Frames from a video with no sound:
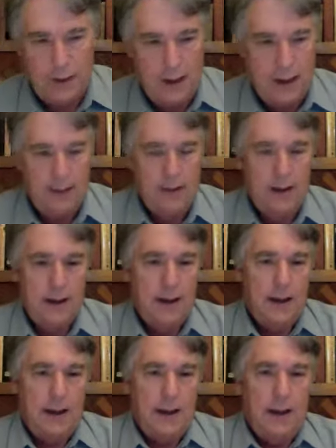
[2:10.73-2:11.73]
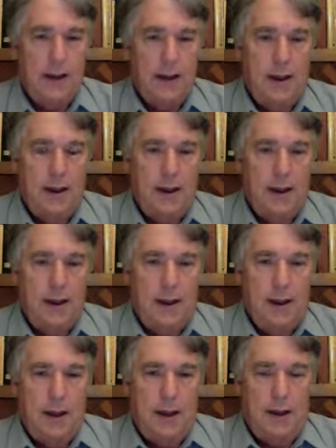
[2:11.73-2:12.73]
Uh,
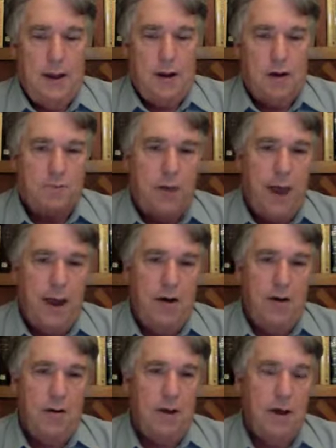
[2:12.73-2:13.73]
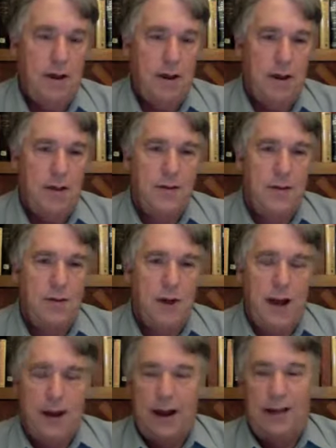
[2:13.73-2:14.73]
of course, Boehner, uh, we're
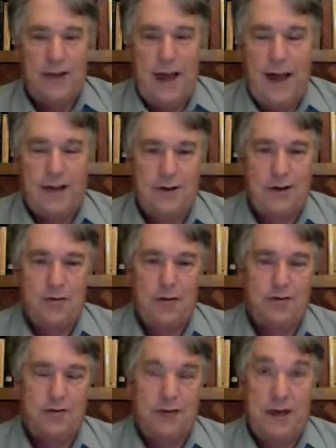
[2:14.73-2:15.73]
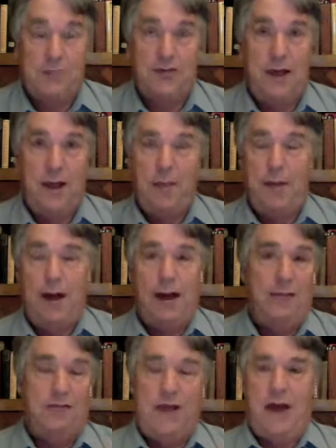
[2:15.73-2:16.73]
not going to have tax increases. He keeps saying, I'm not going
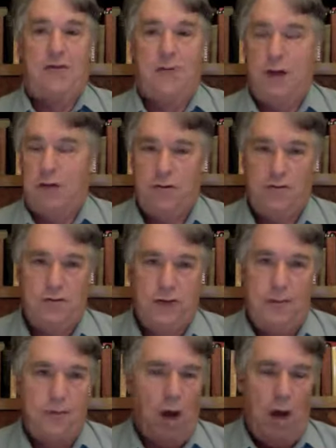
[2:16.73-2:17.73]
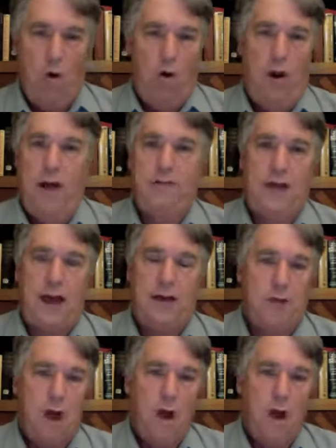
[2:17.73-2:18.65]
to have tax increases. I'm, I will not have tax.